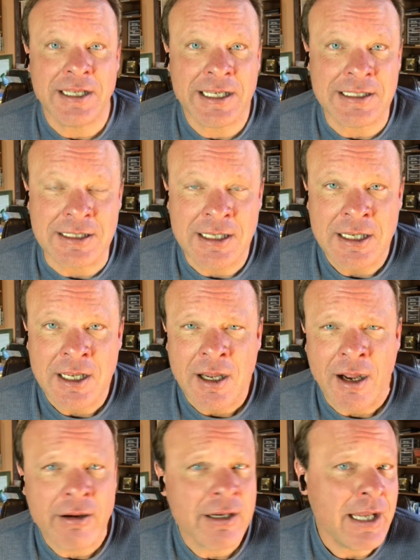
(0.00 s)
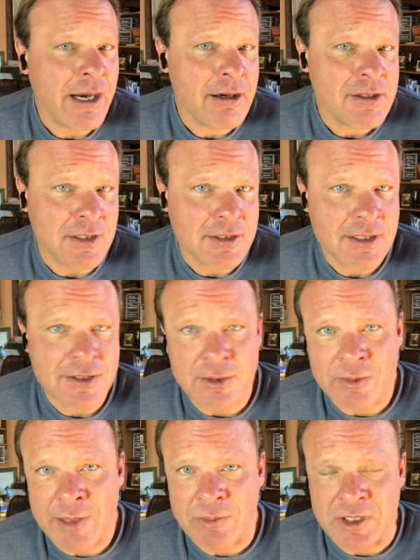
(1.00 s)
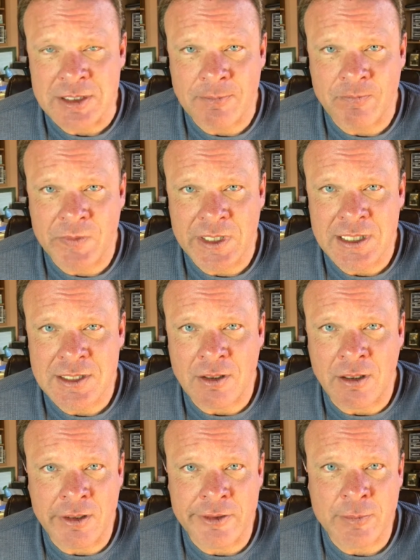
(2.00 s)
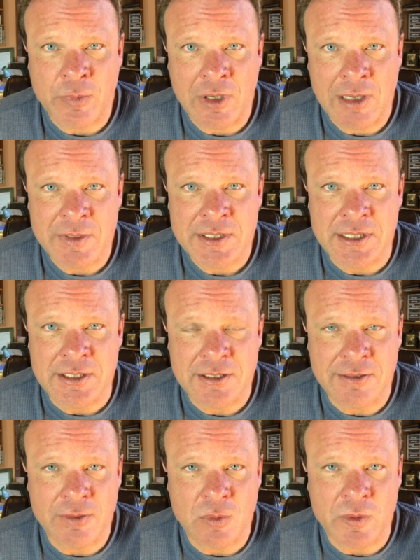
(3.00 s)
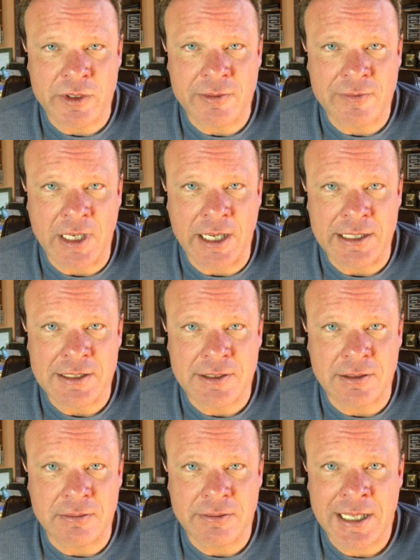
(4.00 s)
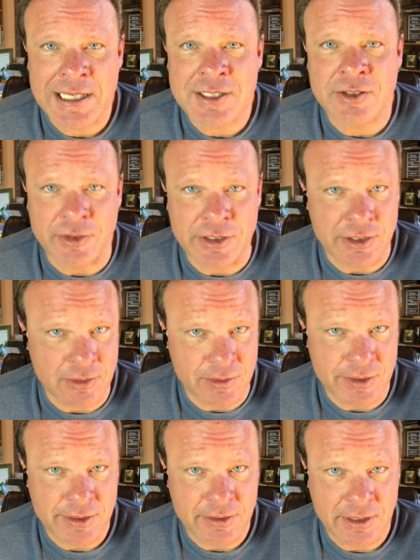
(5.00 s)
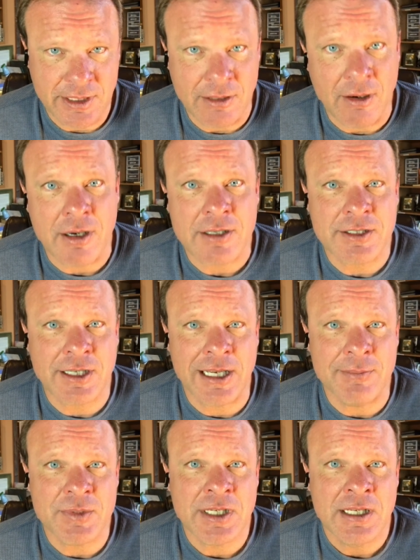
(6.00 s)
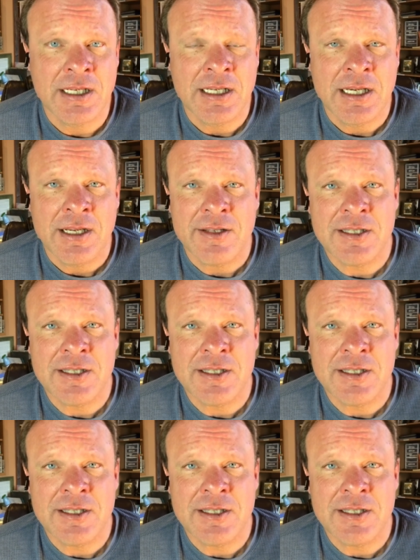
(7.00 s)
And our inheritance as the remnant is all the promises of the Word of God. So that's good news in hard times. The